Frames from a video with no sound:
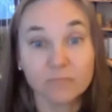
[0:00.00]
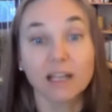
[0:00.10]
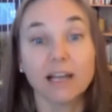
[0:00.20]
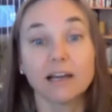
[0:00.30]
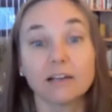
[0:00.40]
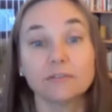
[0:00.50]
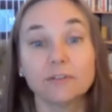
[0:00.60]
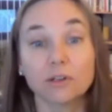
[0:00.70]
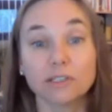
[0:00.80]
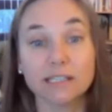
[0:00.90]
and
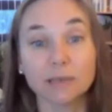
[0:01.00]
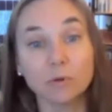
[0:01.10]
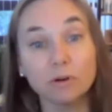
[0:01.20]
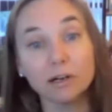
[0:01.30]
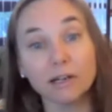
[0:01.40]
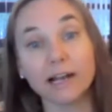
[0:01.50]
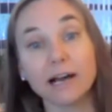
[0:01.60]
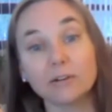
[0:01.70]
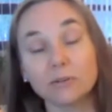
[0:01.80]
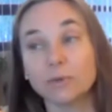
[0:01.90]
focusing more on
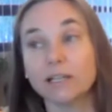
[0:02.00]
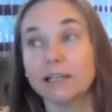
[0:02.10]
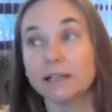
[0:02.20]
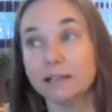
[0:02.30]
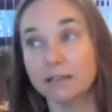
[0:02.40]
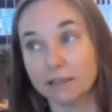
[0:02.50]
how do we